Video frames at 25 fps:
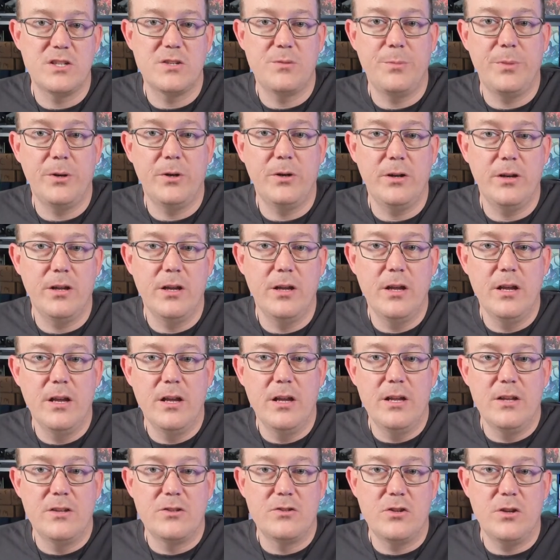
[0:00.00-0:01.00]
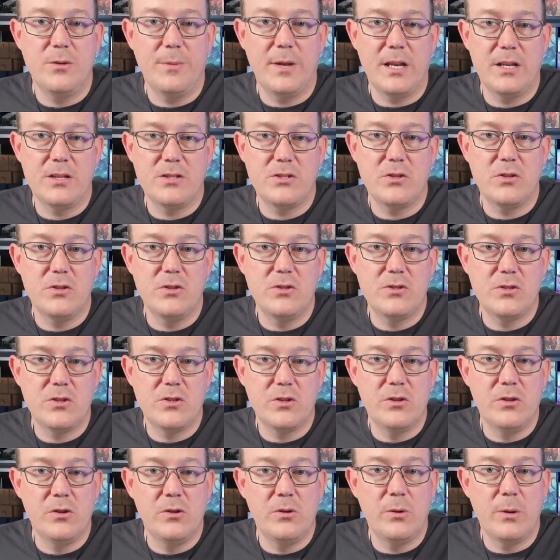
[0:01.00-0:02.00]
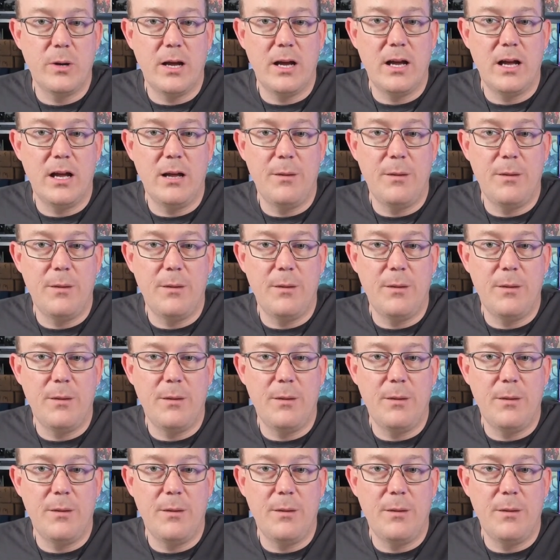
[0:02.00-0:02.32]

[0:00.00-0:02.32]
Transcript: Spirit, 2 mana 2/2,